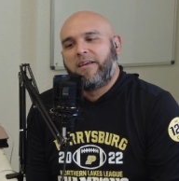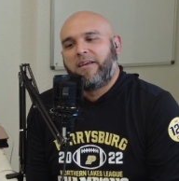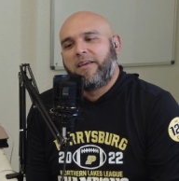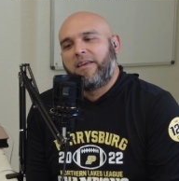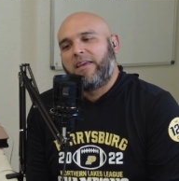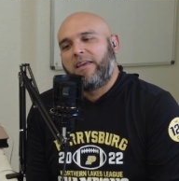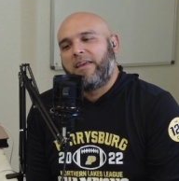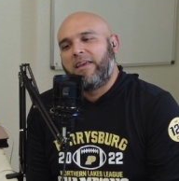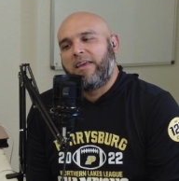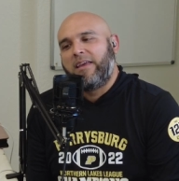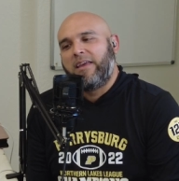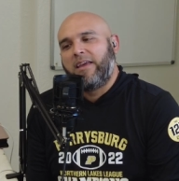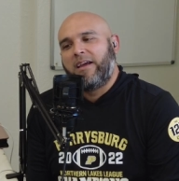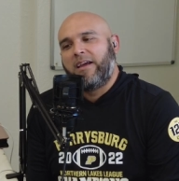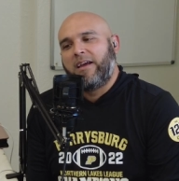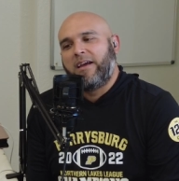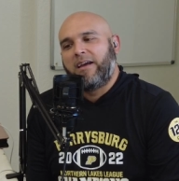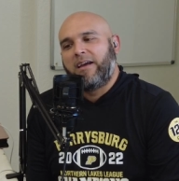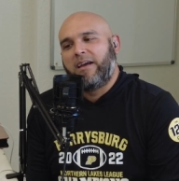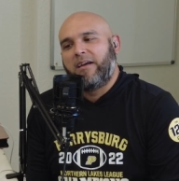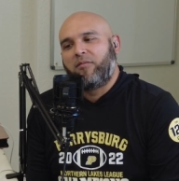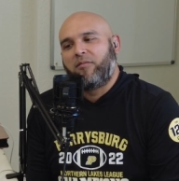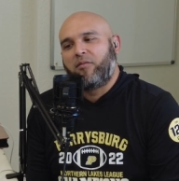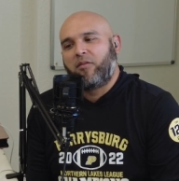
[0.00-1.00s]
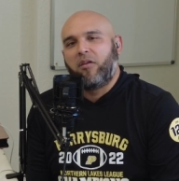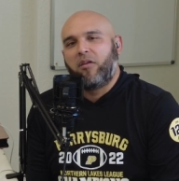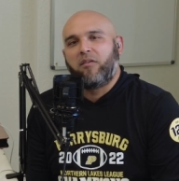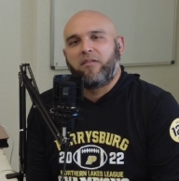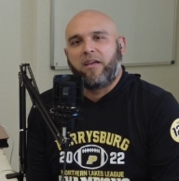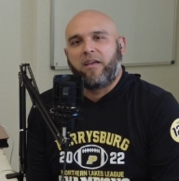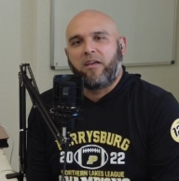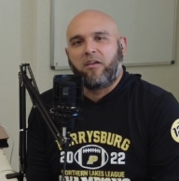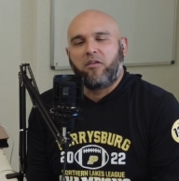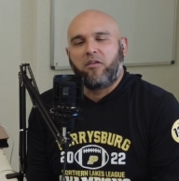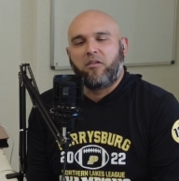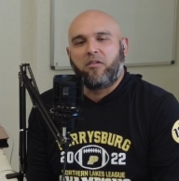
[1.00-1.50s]
He, uh, for those
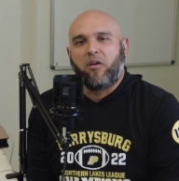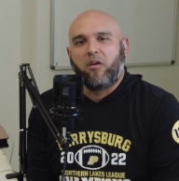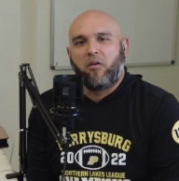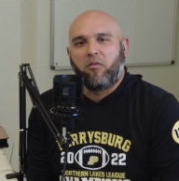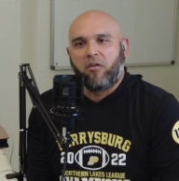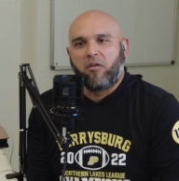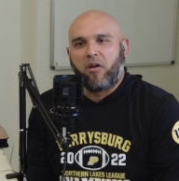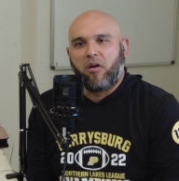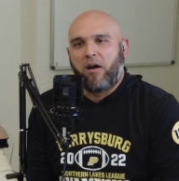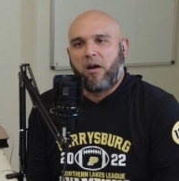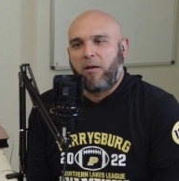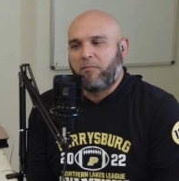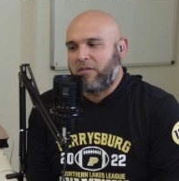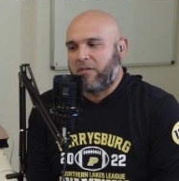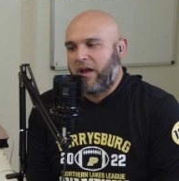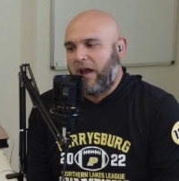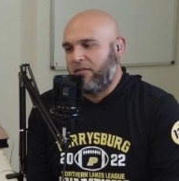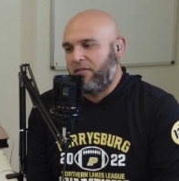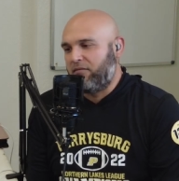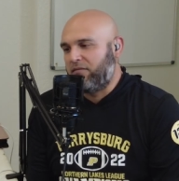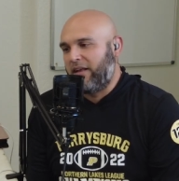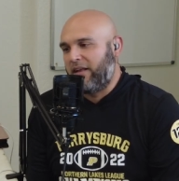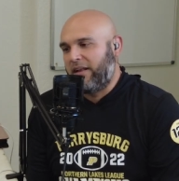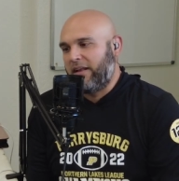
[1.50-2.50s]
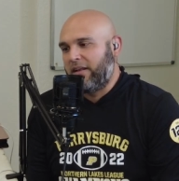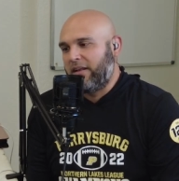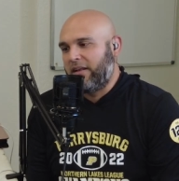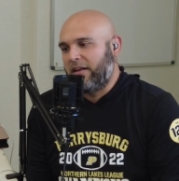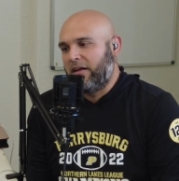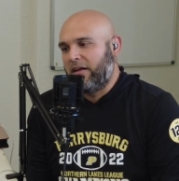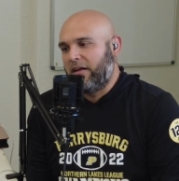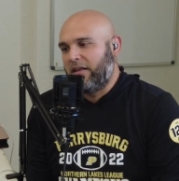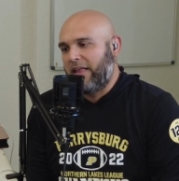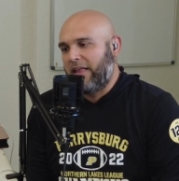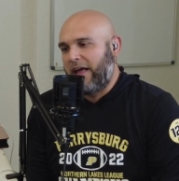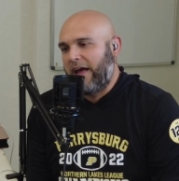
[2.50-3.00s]
that don't know, I'm, I've said it
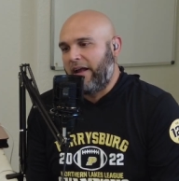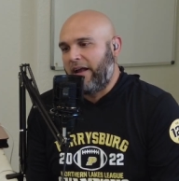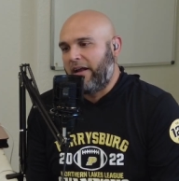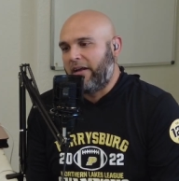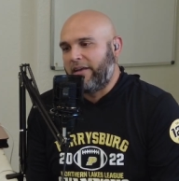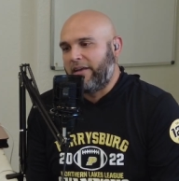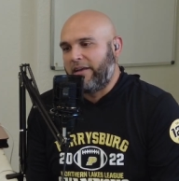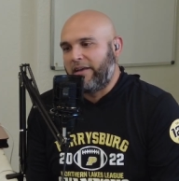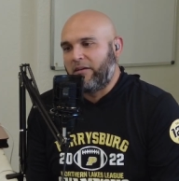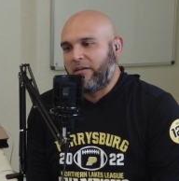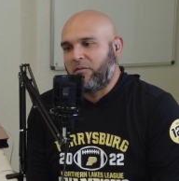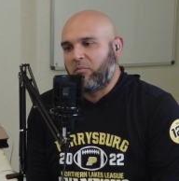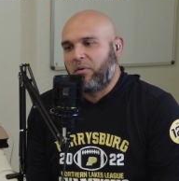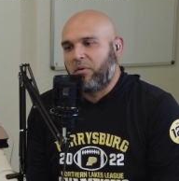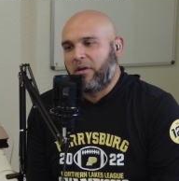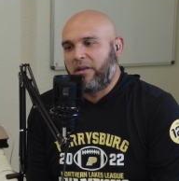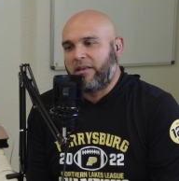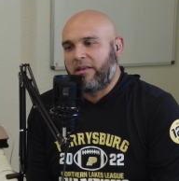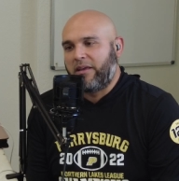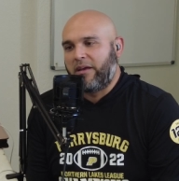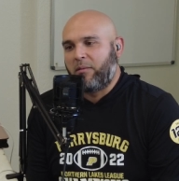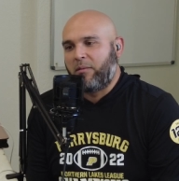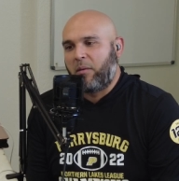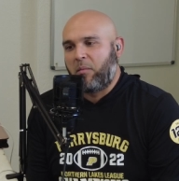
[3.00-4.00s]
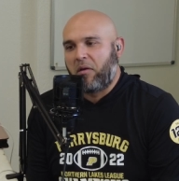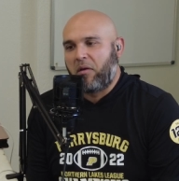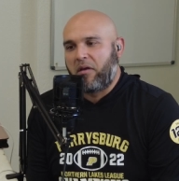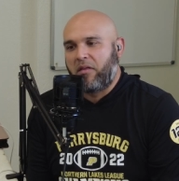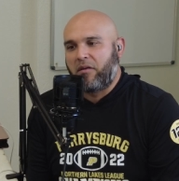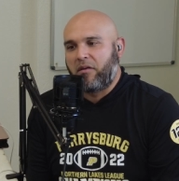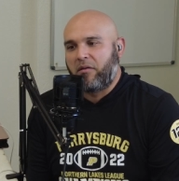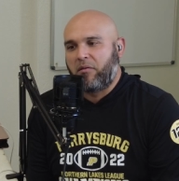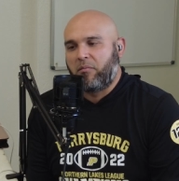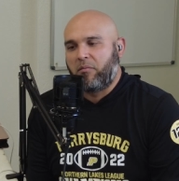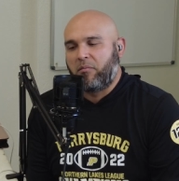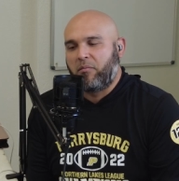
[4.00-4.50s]
a lot on here, but uh, my
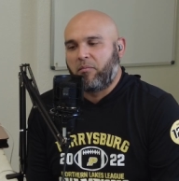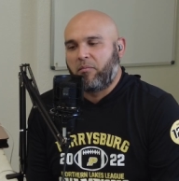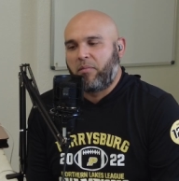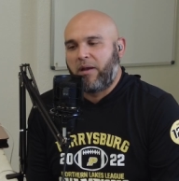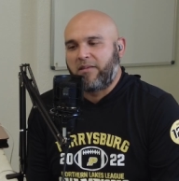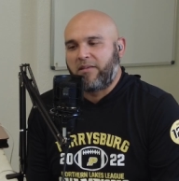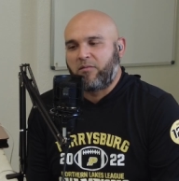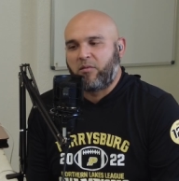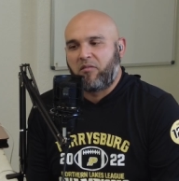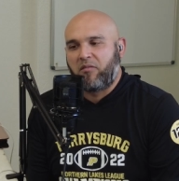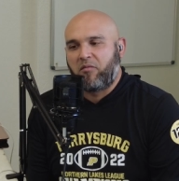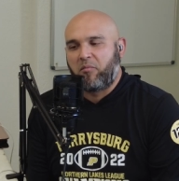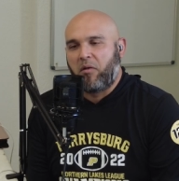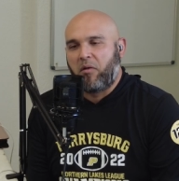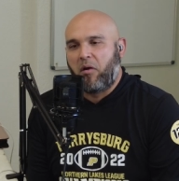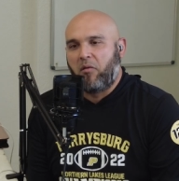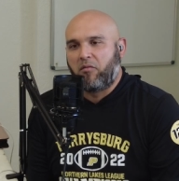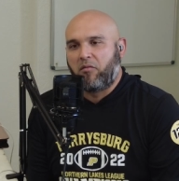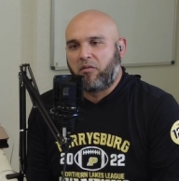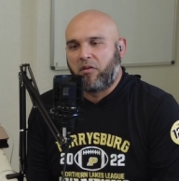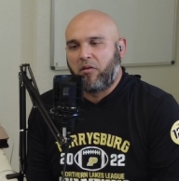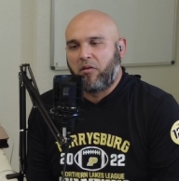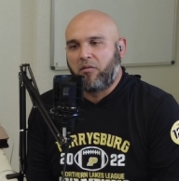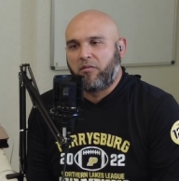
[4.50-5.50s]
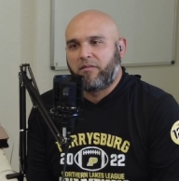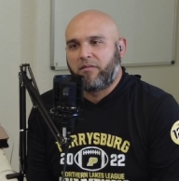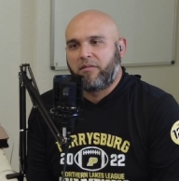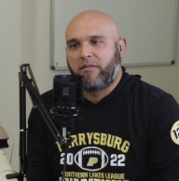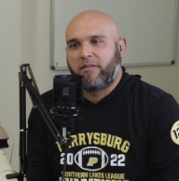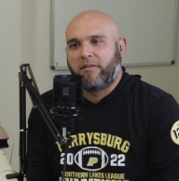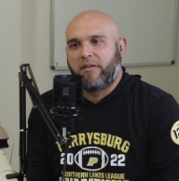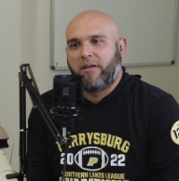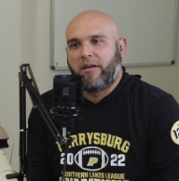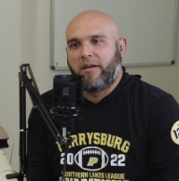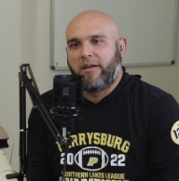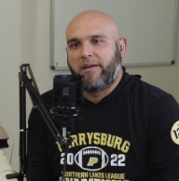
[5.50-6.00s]
brother passed away from an
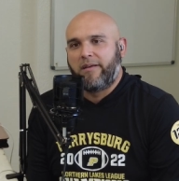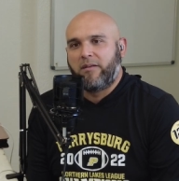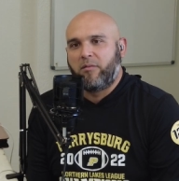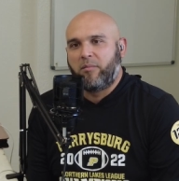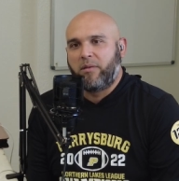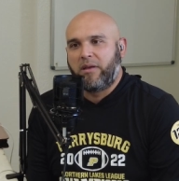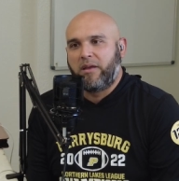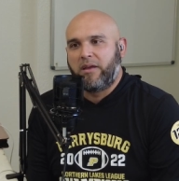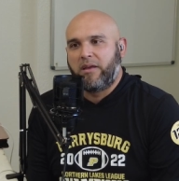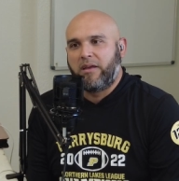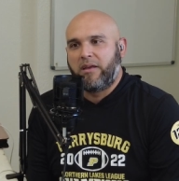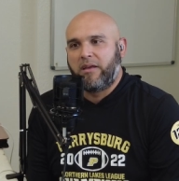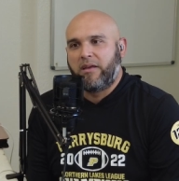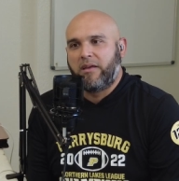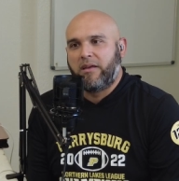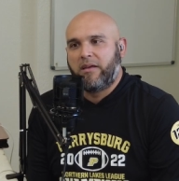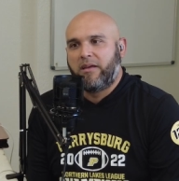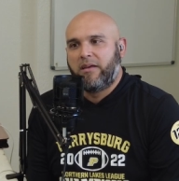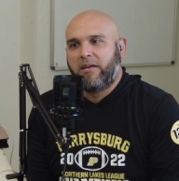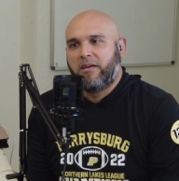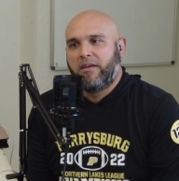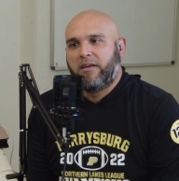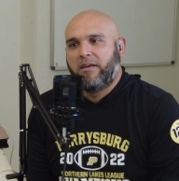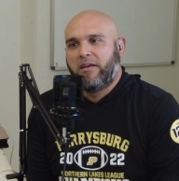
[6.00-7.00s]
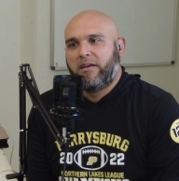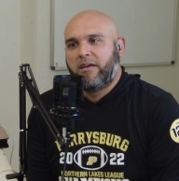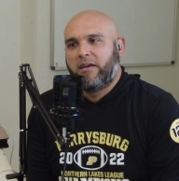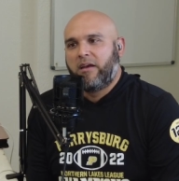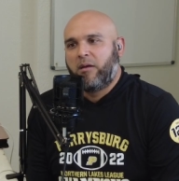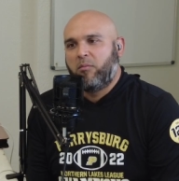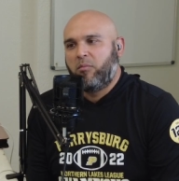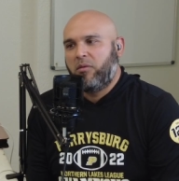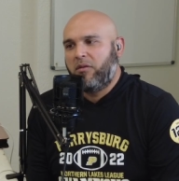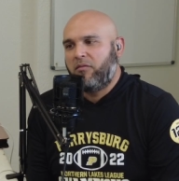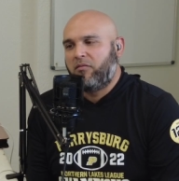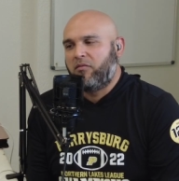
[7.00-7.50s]
overdose. Uh, it'll be,
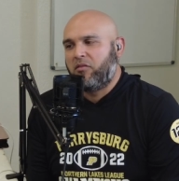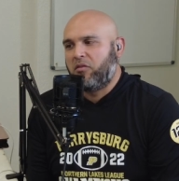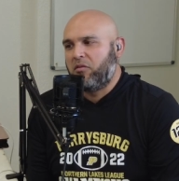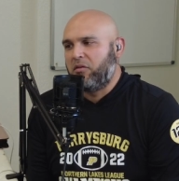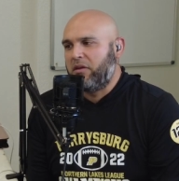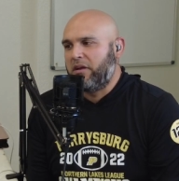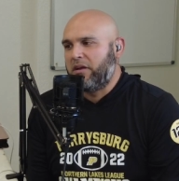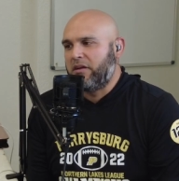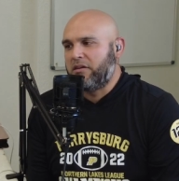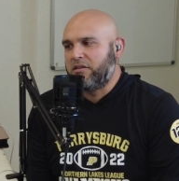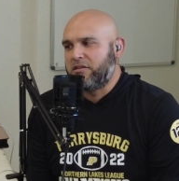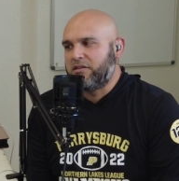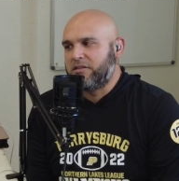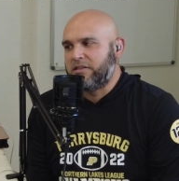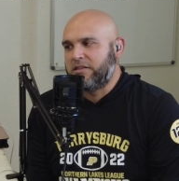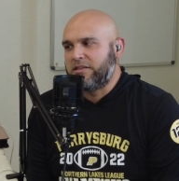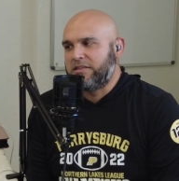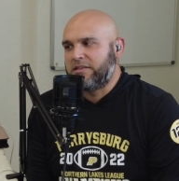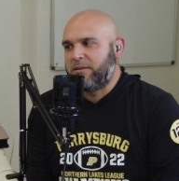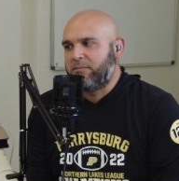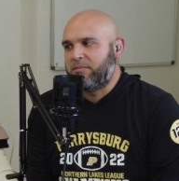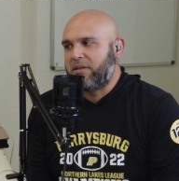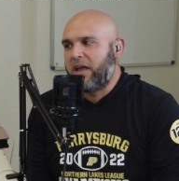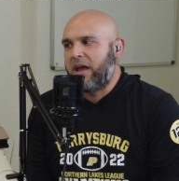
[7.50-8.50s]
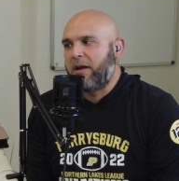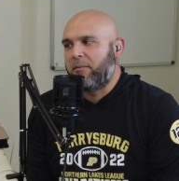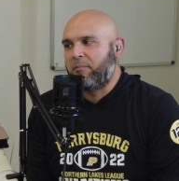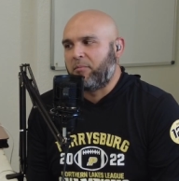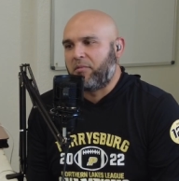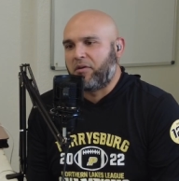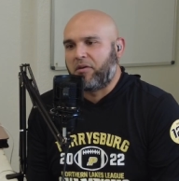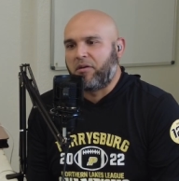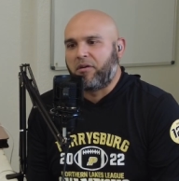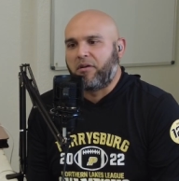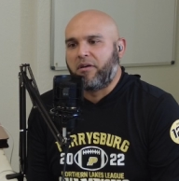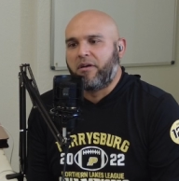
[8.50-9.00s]
I believe, two years in
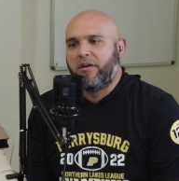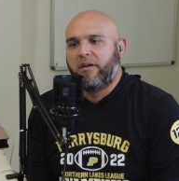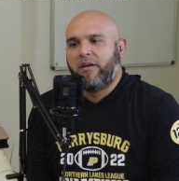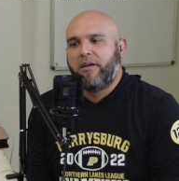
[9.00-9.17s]
September.